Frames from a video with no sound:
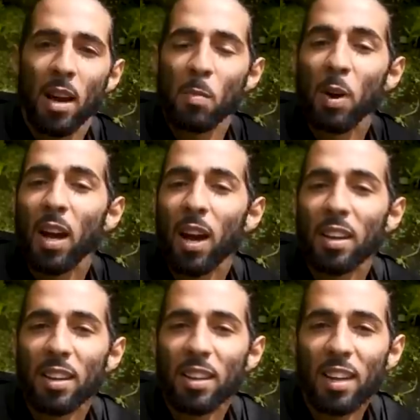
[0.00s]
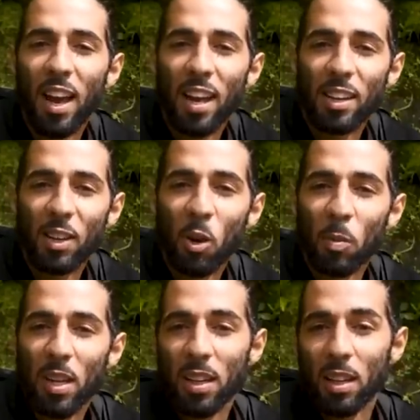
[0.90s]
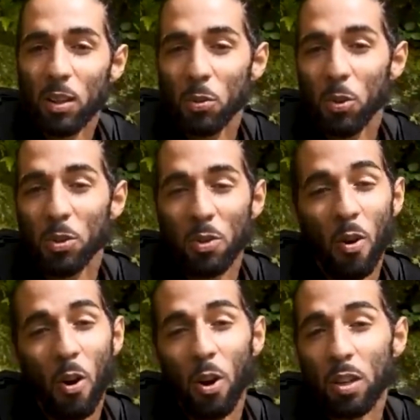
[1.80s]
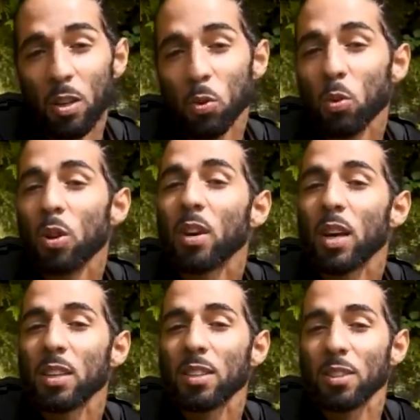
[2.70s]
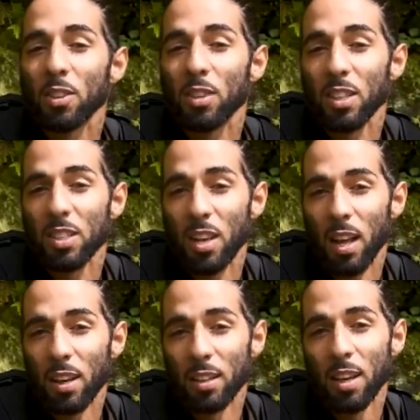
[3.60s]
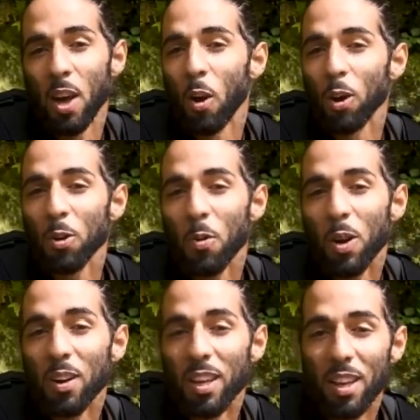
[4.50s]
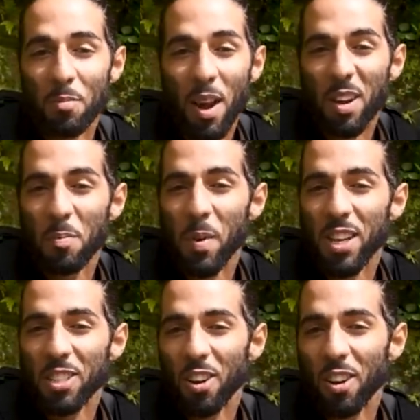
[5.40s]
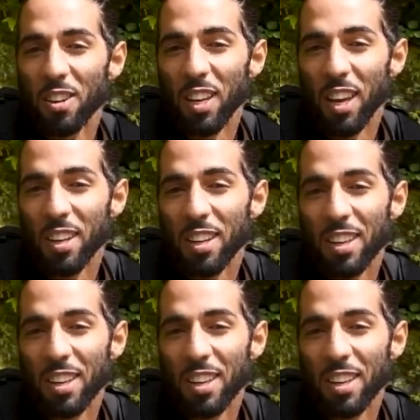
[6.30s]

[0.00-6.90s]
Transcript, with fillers: I'm a canyoning guide in Dominica who knows all the cool locations on this island. Although we got hit by a major hurricane,